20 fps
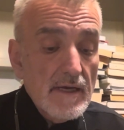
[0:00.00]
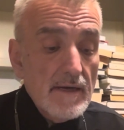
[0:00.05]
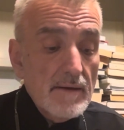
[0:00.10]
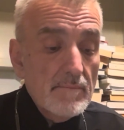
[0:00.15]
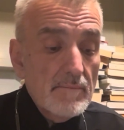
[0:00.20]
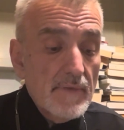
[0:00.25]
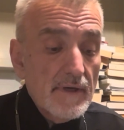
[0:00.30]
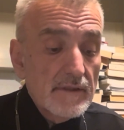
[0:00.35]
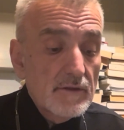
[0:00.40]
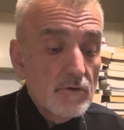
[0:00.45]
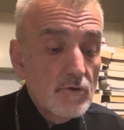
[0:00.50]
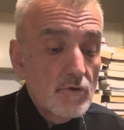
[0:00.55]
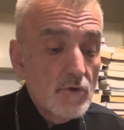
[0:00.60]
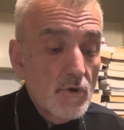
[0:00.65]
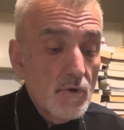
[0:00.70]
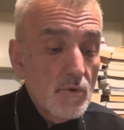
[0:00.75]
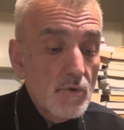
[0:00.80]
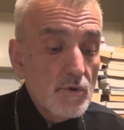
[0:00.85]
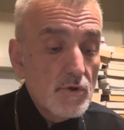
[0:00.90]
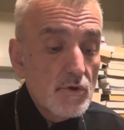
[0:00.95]
but
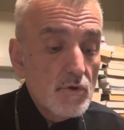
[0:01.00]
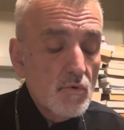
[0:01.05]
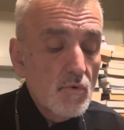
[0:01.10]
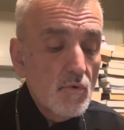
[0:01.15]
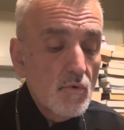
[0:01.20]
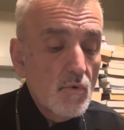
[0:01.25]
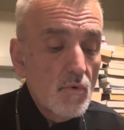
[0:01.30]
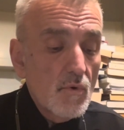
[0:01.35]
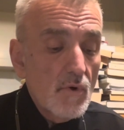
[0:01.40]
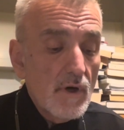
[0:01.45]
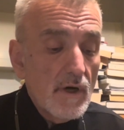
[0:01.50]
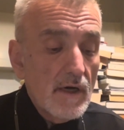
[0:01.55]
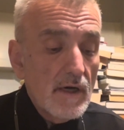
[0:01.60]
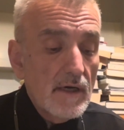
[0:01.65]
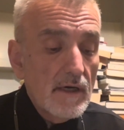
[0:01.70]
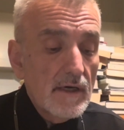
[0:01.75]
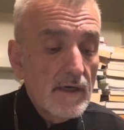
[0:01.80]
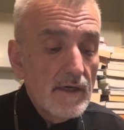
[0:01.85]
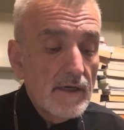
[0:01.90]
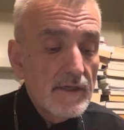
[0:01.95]
those who
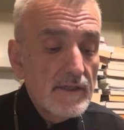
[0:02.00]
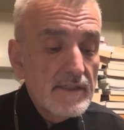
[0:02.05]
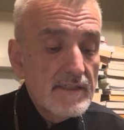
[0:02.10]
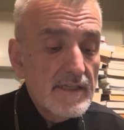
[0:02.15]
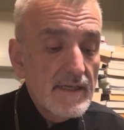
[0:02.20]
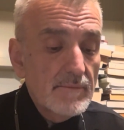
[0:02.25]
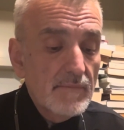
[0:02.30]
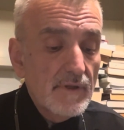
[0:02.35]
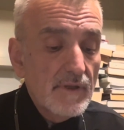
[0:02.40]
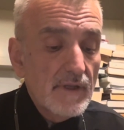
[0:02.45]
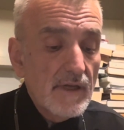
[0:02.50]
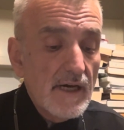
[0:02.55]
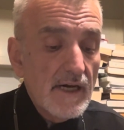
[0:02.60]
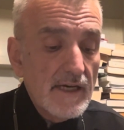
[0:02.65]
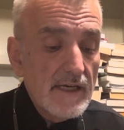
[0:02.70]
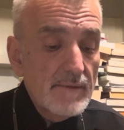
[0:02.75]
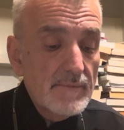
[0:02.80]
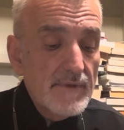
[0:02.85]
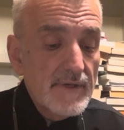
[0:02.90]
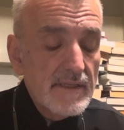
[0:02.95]
uh, resemble
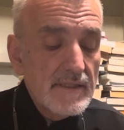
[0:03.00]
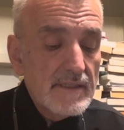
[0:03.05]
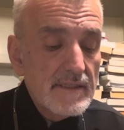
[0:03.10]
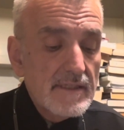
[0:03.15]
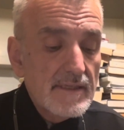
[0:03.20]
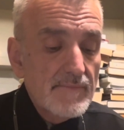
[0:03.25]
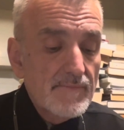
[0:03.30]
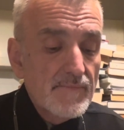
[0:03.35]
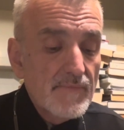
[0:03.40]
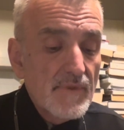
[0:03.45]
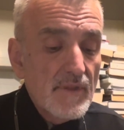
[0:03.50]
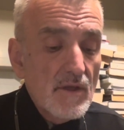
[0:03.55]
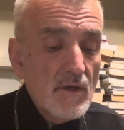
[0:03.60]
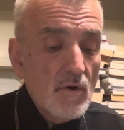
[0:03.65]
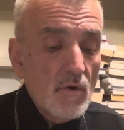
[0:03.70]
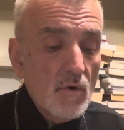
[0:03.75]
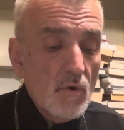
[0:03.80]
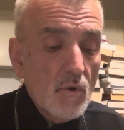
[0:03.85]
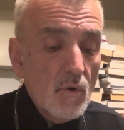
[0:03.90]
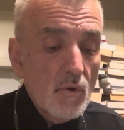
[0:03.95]
honeybees
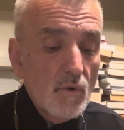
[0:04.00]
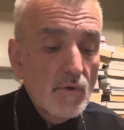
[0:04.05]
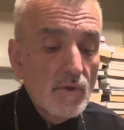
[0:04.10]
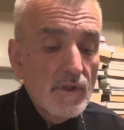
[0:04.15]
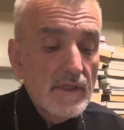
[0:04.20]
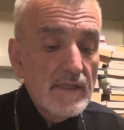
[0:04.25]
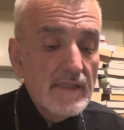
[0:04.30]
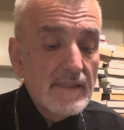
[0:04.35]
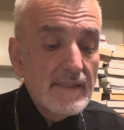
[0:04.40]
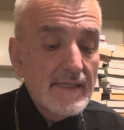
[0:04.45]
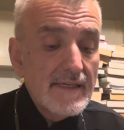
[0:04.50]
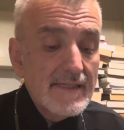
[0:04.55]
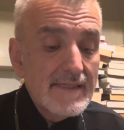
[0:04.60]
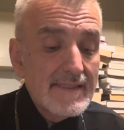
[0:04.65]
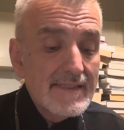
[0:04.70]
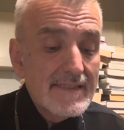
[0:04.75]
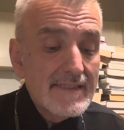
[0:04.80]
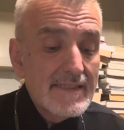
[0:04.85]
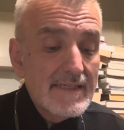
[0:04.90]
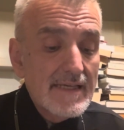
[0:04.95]
only they
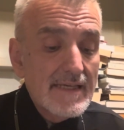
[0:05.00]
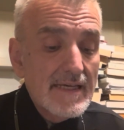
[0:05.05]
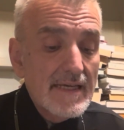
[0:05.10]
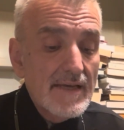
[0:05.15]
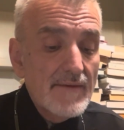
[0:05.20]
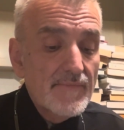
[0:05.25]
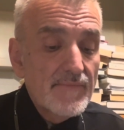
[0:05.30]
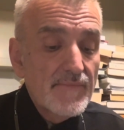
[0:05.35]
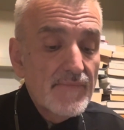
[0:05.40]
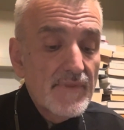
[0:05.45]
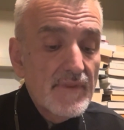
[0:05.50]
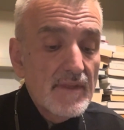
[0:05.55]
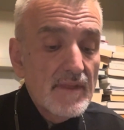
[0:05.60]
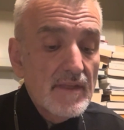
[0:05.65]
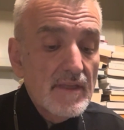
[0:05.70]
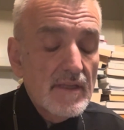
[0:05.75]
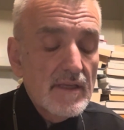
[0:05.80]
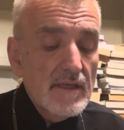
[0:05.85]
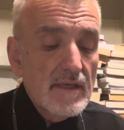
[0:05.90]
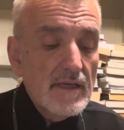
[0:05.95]
see
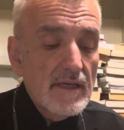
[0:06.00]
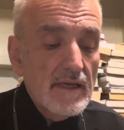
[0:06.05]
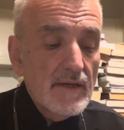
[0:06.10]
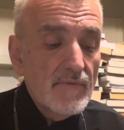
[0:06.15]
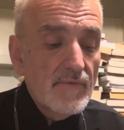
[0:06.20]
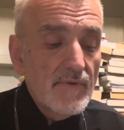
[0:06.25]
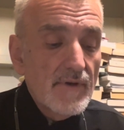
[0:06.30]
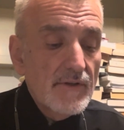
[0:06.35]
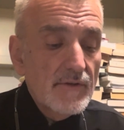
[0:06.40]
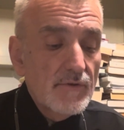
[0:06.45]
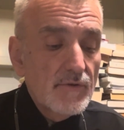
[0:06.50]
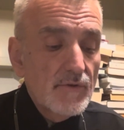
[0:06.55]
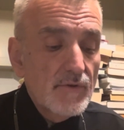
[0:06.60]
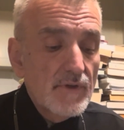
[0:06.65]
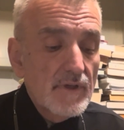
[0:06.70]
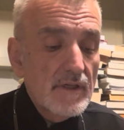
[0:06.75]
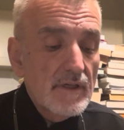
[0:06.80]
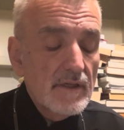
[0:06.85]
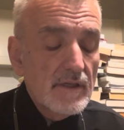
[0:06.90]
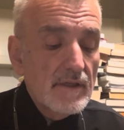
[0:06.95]

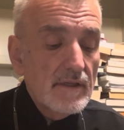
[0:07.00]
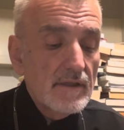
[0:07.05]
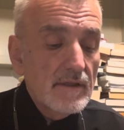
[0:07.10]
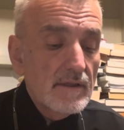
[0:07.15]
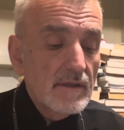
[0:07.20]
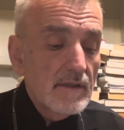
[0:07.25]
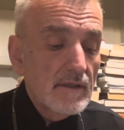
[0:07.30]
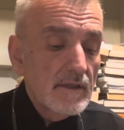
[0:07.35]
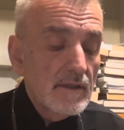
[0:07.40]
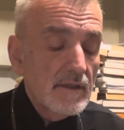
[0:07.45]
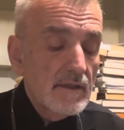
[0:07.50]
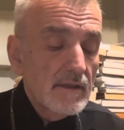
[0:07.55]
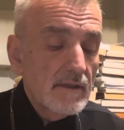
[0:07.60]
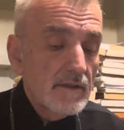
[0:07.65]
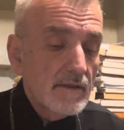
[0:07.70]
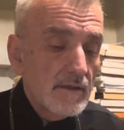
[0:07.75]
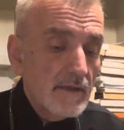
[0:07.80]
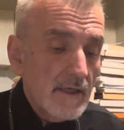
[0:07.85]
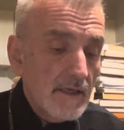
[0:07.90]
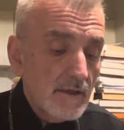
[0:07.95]
inventory uh,
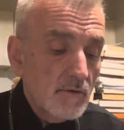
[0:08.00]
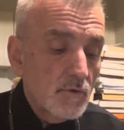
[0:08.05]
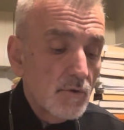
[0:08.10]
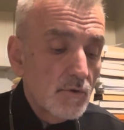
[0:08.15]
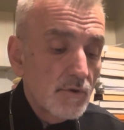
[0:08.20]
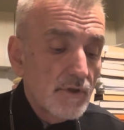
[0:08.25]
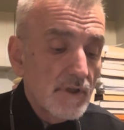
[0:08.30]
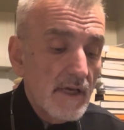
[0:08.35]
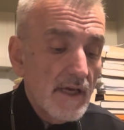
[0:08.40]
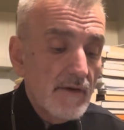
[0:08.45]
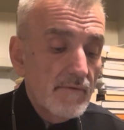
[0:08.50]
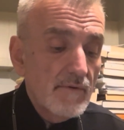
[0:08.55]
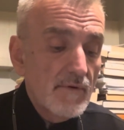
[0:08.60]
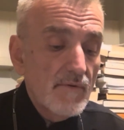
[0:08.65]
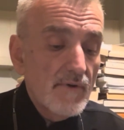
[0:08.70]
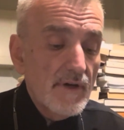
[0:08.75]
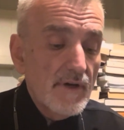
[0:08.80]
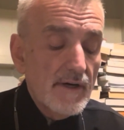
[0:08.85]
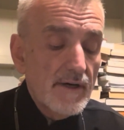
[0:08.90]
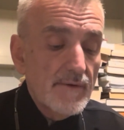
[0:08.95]
and good
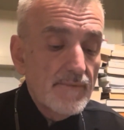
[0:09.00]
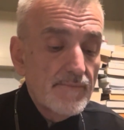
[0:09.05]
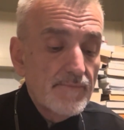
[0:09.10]
everywhere